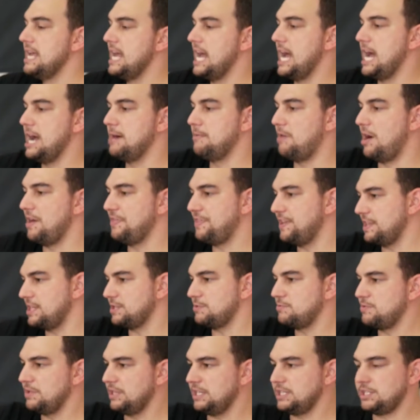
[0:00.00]
I think this
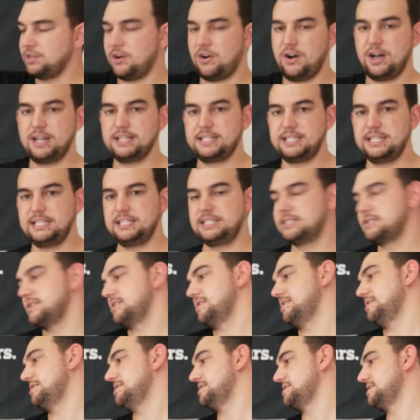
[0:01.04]
really ties into
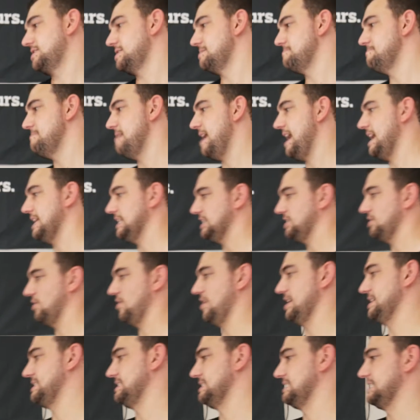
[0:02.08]
the Mad
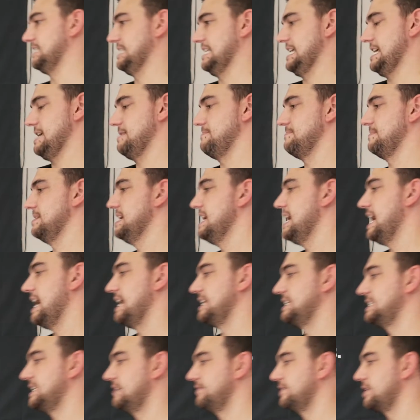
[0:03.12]
Scientist theme, and
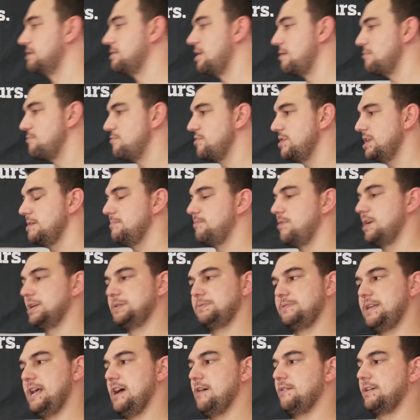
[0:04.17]
something I'm really impressed
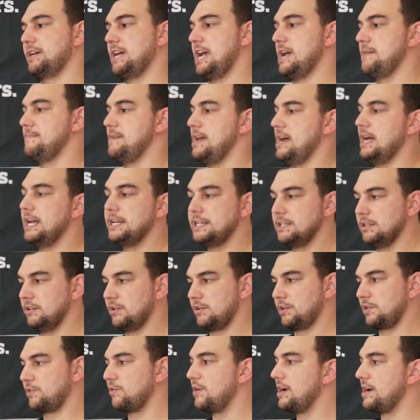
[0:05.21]
with how it came out, and there's a lot
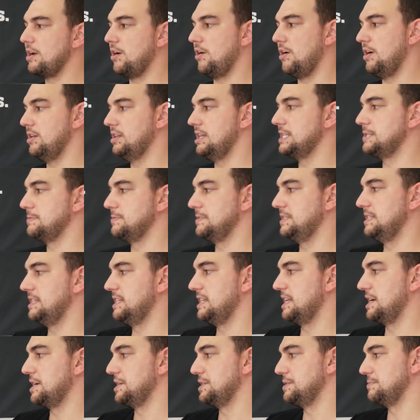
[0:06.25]
of green highlights within
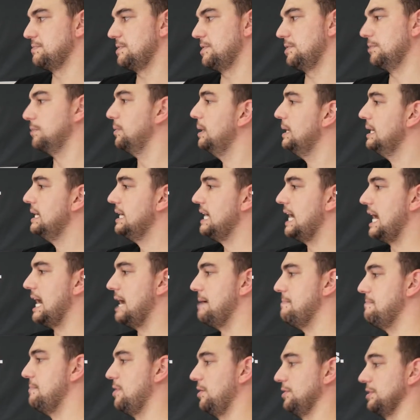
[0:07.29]
that as well.
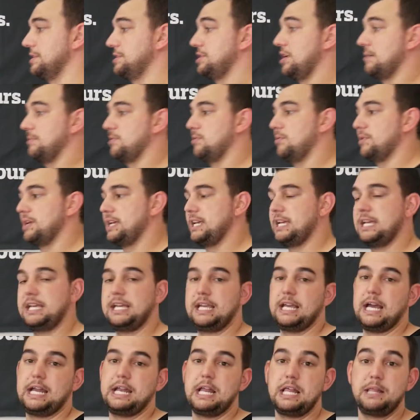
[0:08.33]
On the top corner here,
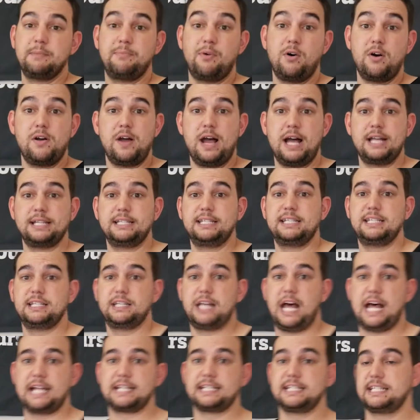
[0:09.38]
another
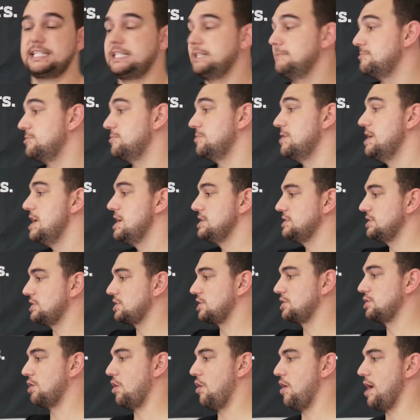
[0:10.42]
biohazard symbol, just to
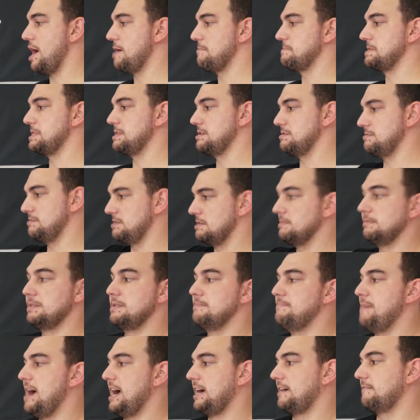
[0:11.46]
tie in with the
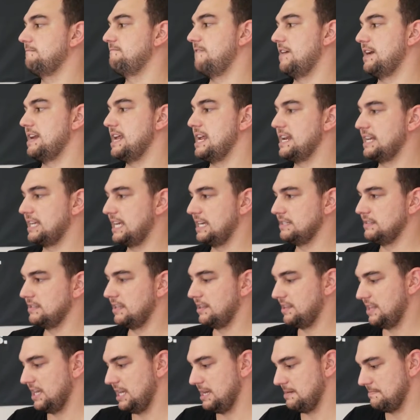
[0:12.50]
back and front, and again the
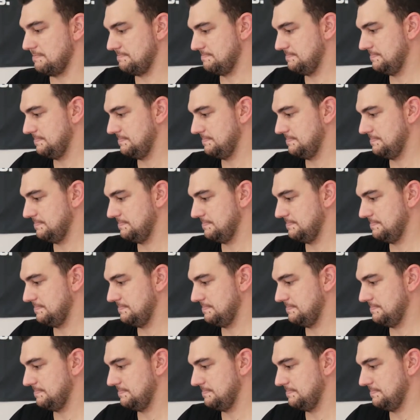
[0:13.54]
theme.